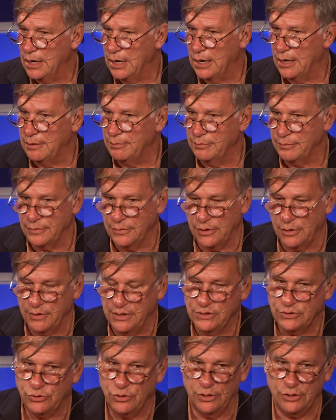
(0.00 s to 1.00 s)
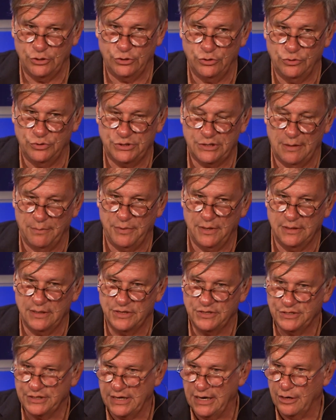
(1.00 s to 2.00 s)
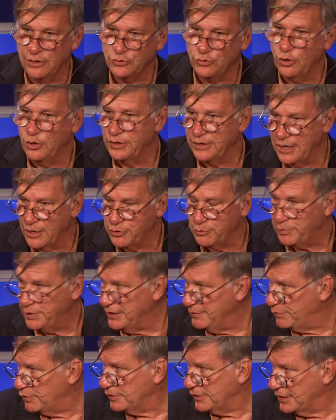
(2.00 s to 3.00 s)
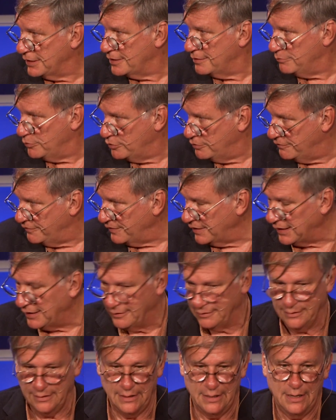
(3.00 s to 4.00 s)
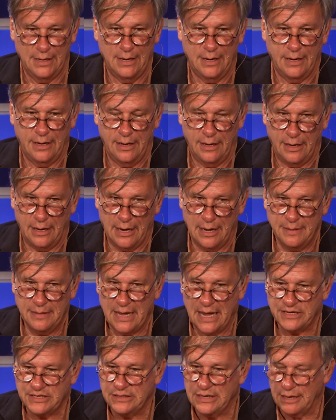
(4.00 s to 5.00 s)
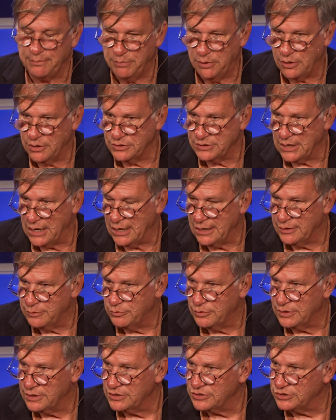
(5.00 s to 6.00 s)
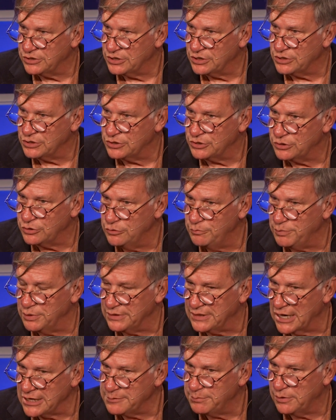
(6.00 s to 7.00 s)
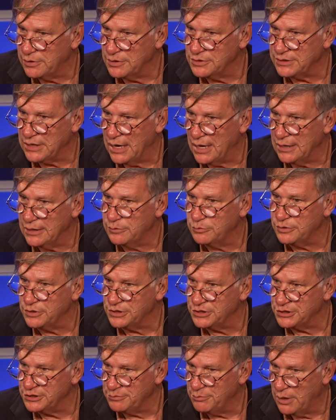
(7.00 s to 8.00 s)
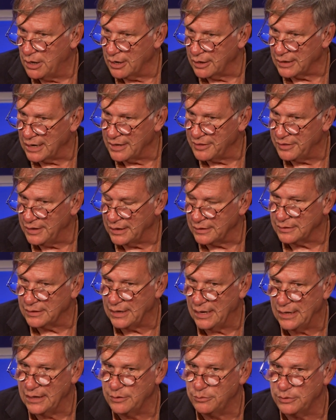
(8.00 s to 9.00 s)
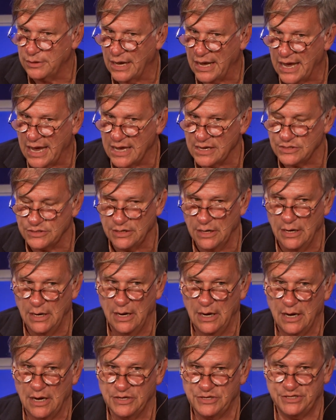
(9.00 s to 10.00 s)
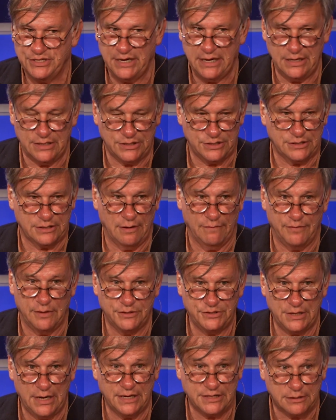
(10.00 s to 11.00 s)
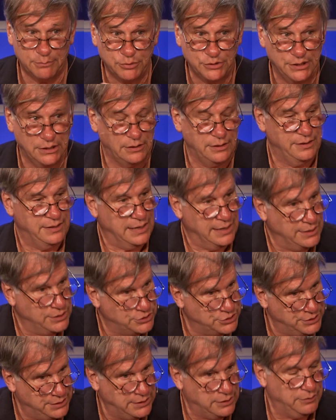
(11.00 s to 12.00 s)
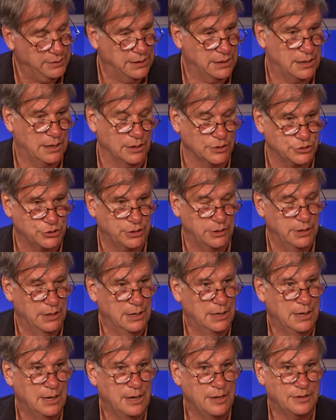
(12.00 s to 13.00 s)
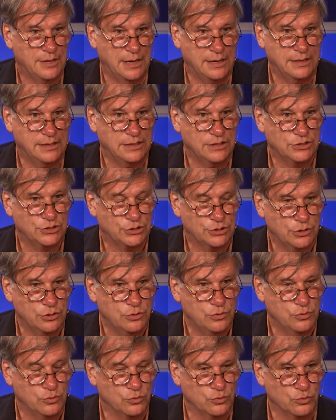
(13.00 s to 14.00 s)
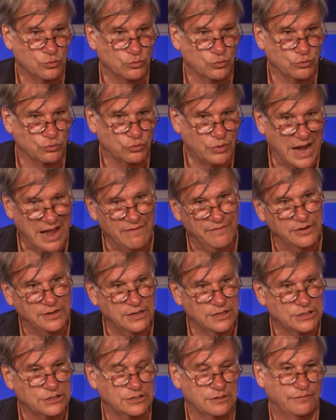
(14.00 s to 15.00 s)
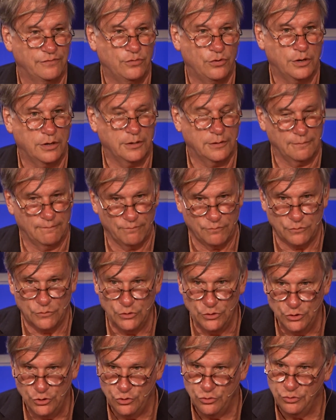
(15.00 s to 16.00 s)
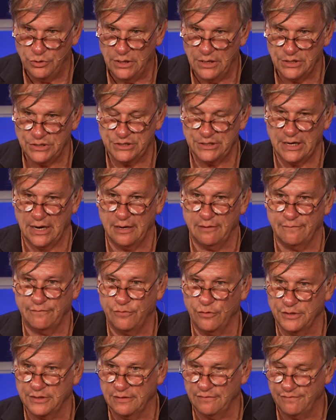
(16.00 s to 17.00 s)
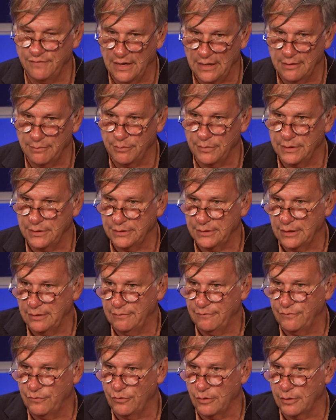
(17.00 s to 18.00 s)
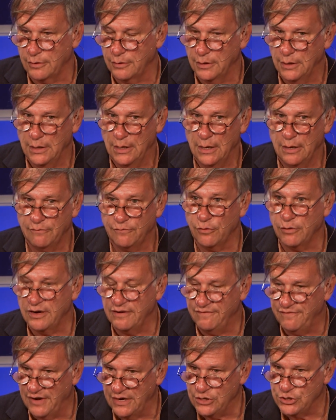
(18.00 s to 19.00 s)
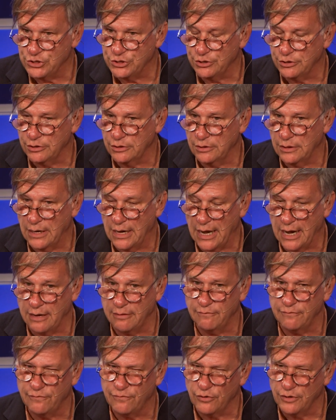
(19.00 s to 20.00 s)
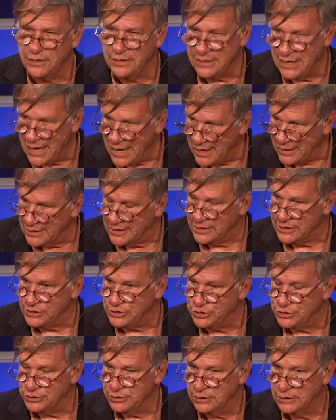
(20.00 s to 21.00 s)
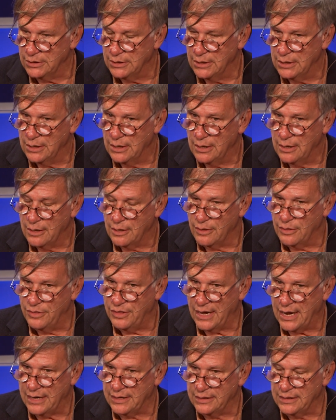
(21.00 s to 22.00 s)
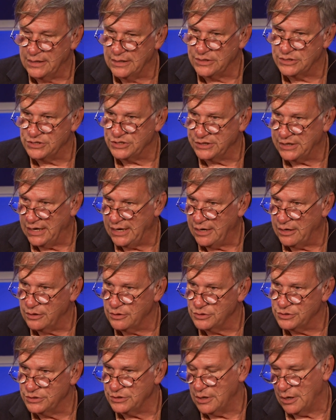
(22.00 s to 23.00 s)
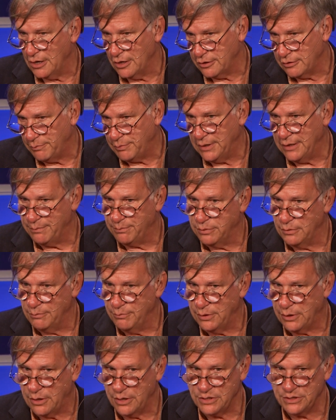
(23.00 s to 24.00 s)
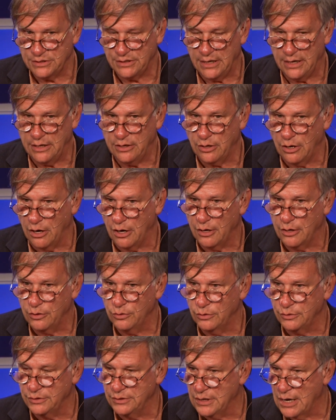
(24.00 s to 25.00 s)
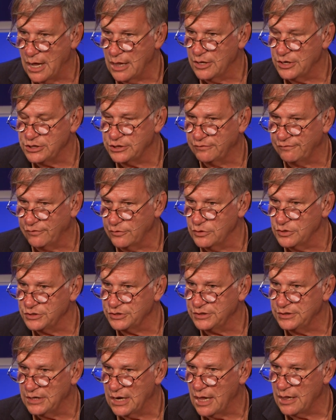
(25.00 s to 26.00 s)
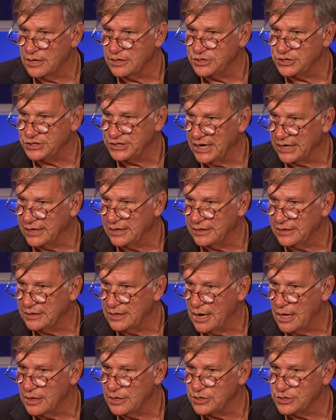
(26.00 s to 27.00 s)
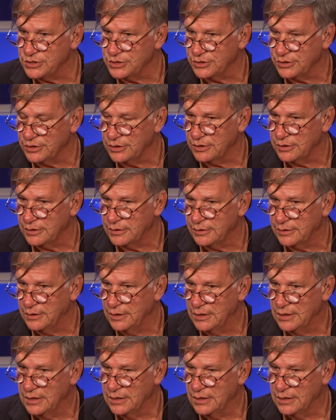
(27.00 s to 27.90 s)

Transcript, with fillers: You know, he's going to do something that scares all the other people in the movie. And that's not because Hollywood is just stupid. That's because Hollywood is smart, I think, that Hollywood has a sense of the science, and particularly the engineering culture, that it is so ravenous for newness and for development and for adventure and for knowledge that it scares other people because they are knowledge first, knowledge second, knowledge third.